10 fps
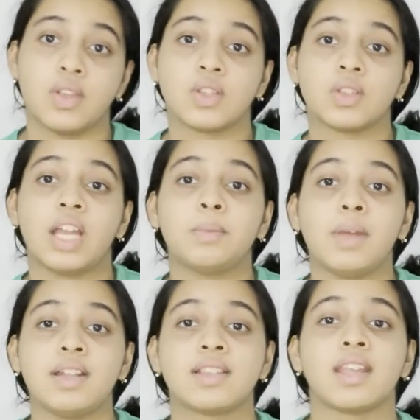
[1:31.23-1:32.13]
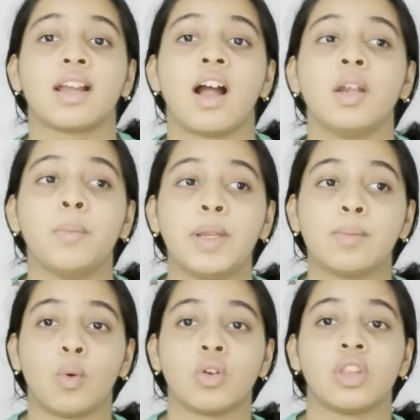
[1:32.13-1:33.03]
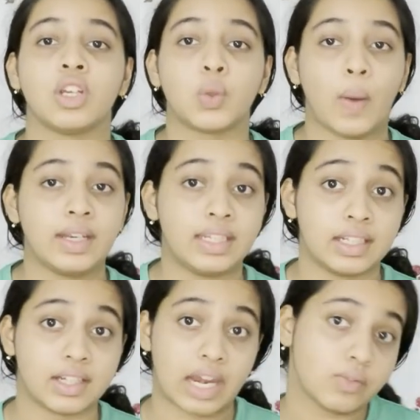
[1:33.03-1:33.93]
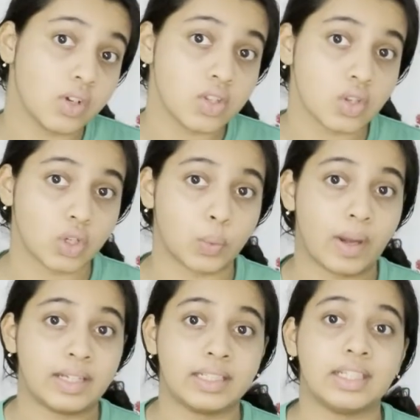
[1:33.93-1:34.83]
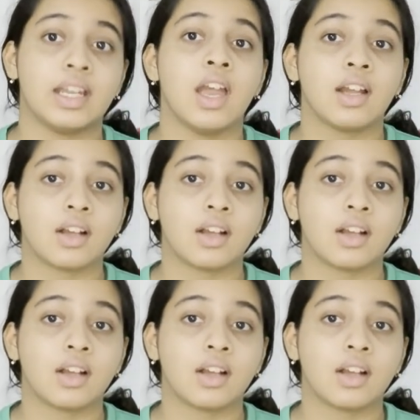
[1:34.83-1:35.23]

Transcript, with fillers: So that means there can't be more than 20 drivers or 20